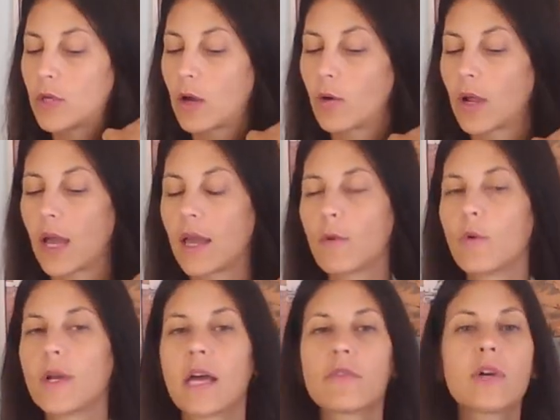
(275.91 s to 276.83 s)
Now,
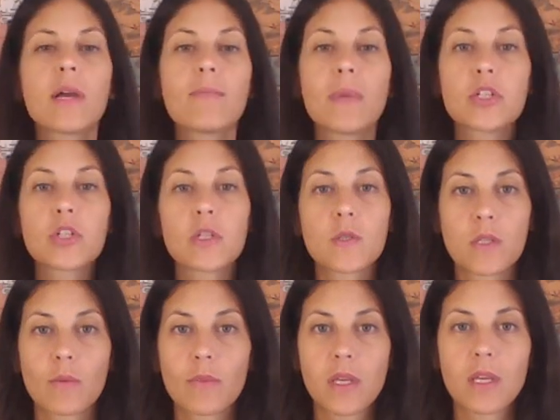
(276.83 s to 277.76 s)
whenever I mention
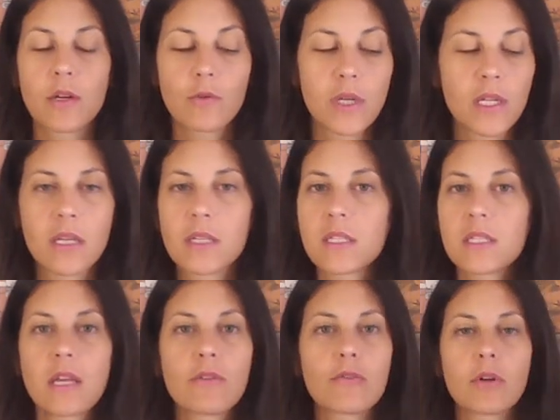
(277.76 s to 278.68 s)
something in a reading, it's
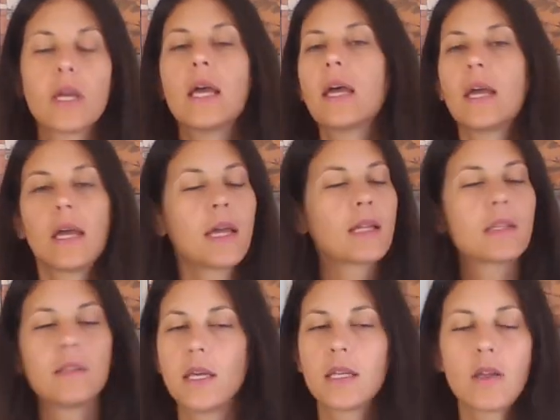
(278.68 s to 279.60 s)
never, it,
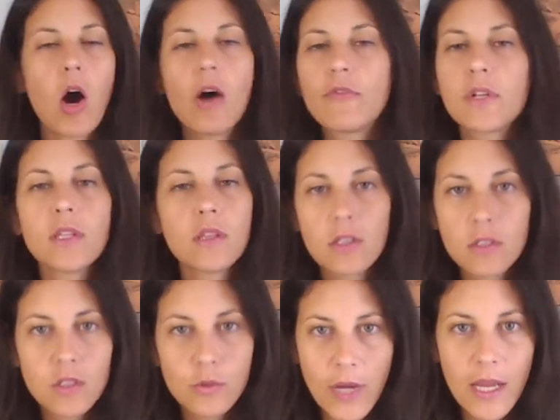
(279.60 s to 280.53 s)
it often
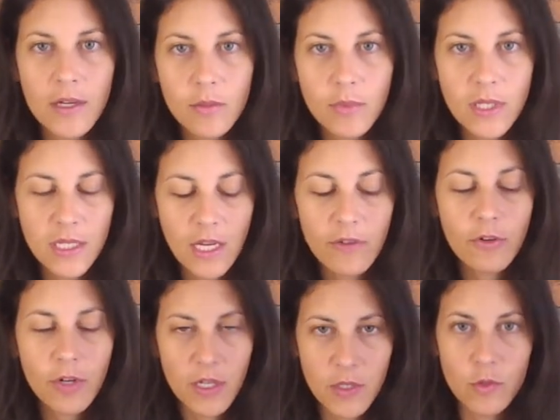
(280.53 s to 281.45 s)
looks random, it
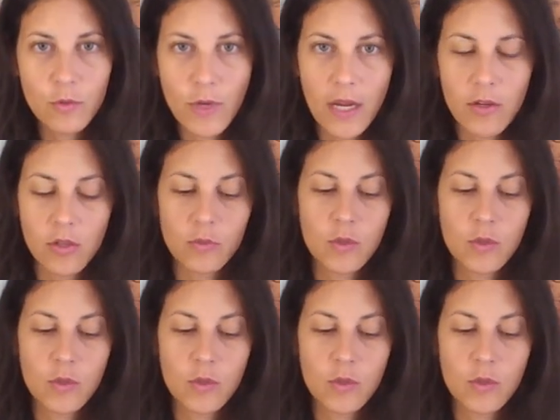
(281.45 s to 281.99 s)
never is random.